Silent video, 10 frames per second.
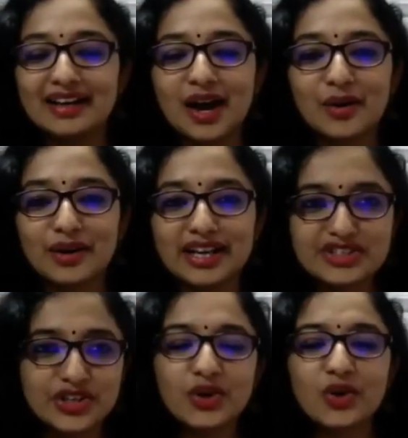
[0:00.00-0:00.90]
Now,
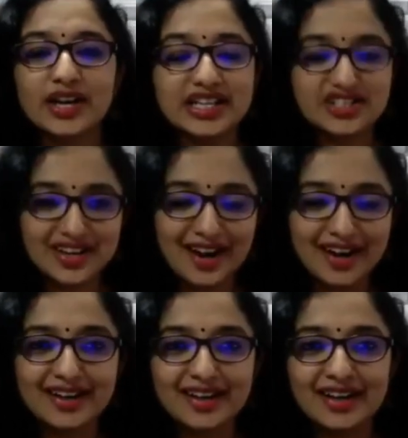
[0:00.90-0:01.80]

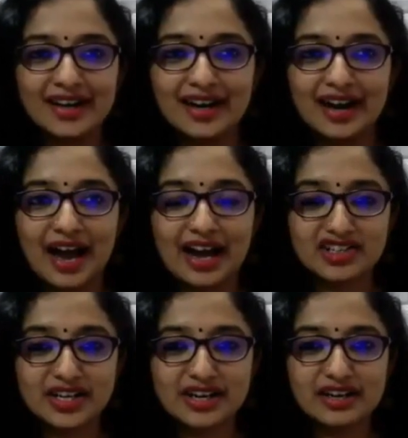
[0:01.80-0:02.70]
Ichigai
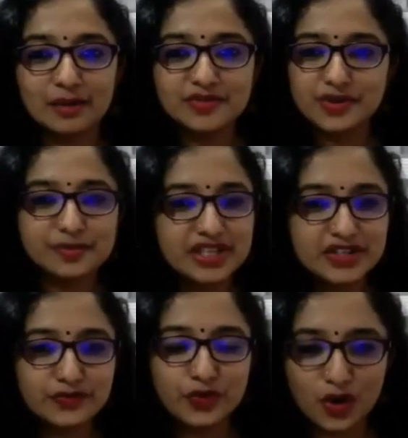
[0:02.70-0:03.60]
actually comes from
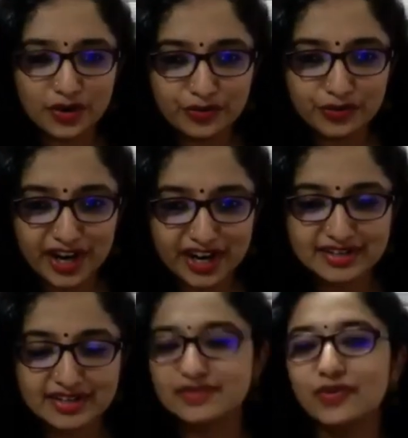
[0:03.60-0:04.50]
these four
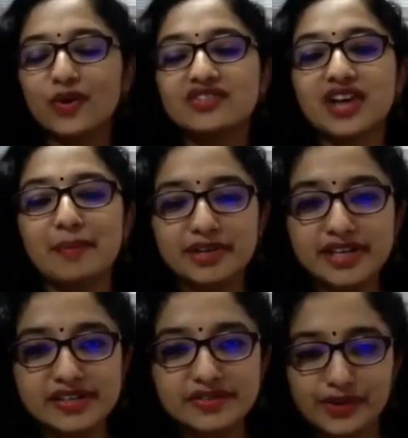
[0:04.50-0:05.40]

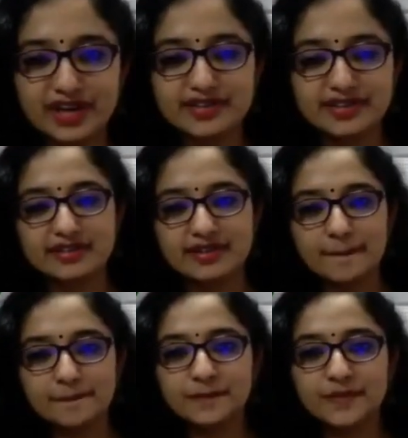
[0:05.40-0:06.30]
Japanese phrases,
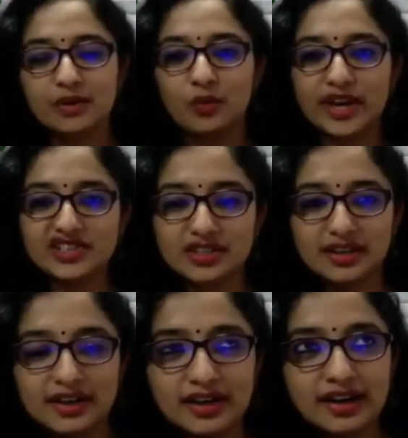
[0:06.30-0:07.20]

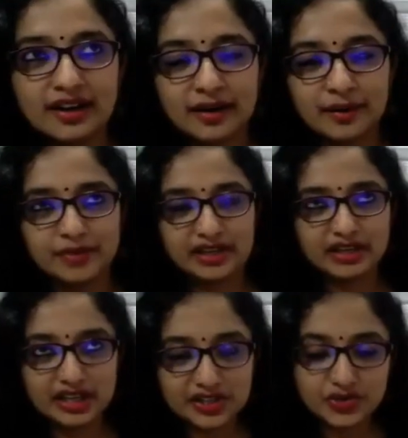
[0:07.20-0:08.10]
which
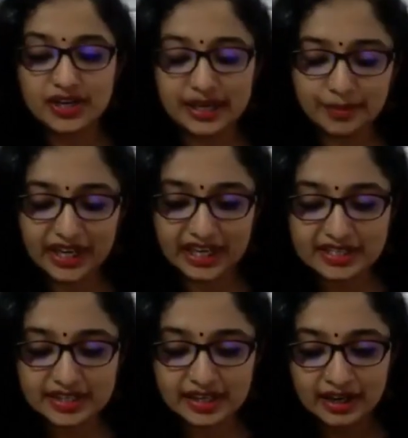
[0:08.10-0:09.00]
literally
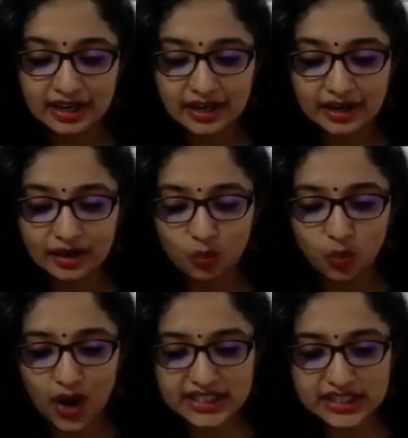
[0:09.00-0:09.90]
means
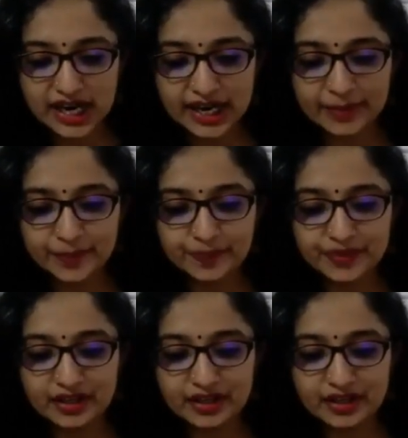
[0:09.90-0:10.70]
one time,